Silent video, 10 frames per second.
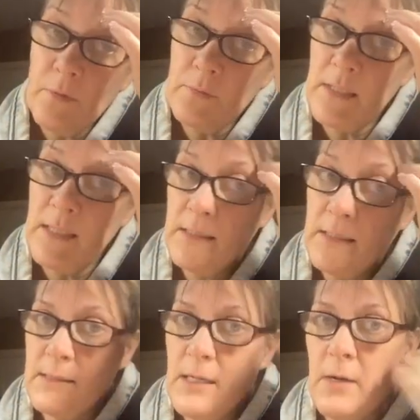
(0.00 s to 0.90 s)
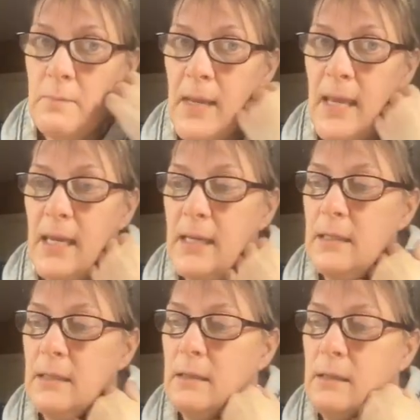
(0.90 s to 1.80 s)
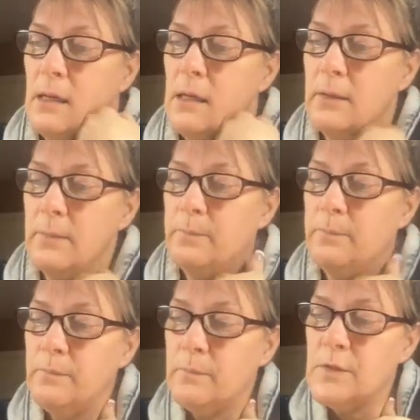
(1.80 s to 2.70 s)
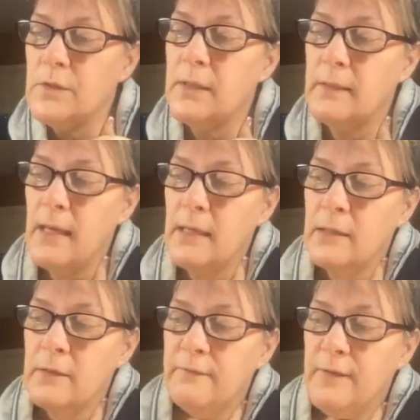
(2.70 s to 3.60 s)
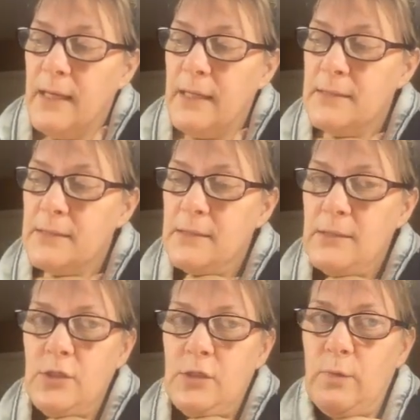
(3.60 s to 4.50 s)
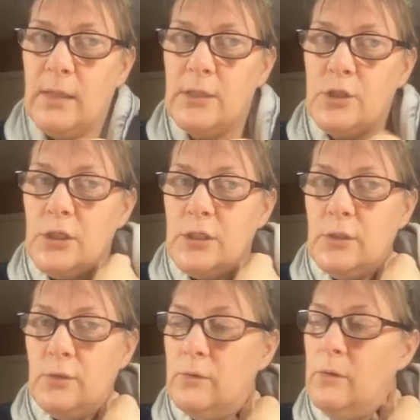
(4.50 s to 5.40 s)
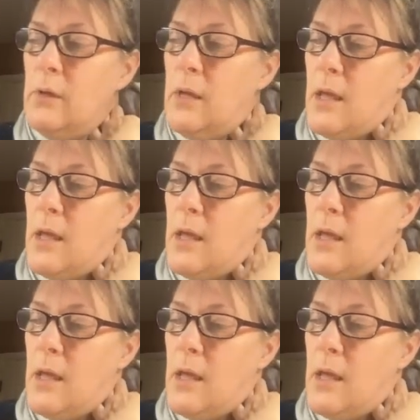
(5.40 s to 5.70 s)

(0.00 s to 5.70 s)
proteins are made during that interphase in G1 and G2.